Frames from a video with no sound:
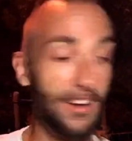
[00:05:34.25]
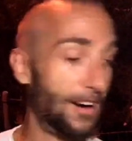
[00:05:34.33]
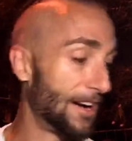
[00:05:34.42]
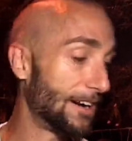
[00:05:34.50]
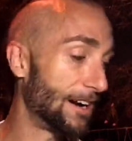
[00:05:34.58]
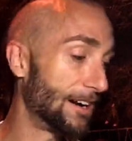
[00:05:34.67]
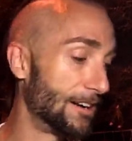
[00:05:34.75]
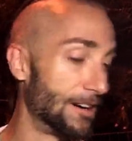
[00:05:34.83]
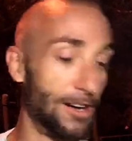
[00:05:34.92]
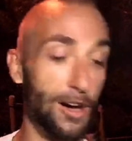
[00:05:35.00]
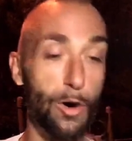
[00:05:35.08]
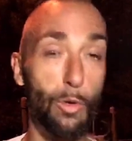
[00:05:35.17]
I got
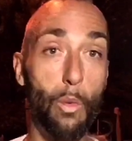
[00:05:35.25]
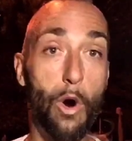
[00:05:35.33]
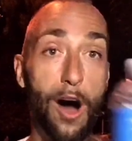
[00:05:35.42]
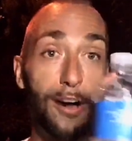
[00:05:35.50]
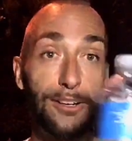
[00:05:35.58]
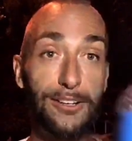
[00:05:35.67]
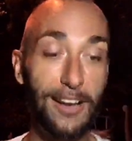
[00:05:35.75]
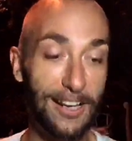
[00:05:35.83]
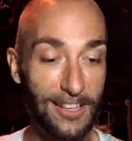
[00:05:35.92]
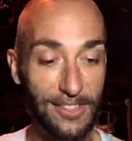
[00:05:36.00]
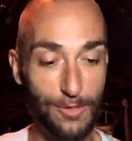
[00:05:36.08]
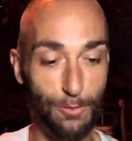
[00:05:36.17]
a water. I
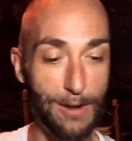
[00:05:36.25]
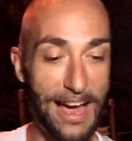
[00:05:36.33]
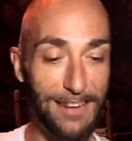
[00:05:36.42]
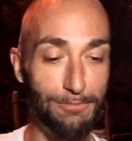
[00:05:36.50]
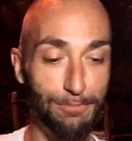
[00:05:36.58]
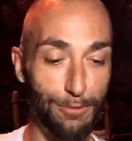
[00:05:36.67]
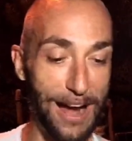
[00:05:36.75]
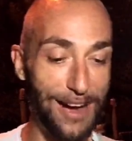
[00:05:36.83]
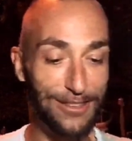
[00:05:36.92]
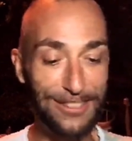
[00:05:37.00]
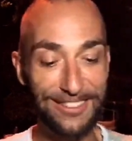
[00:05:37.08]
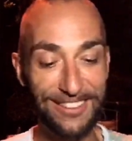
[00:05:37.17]
got this rad
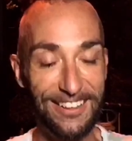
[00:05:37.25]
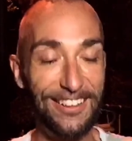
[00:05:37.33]
brownie.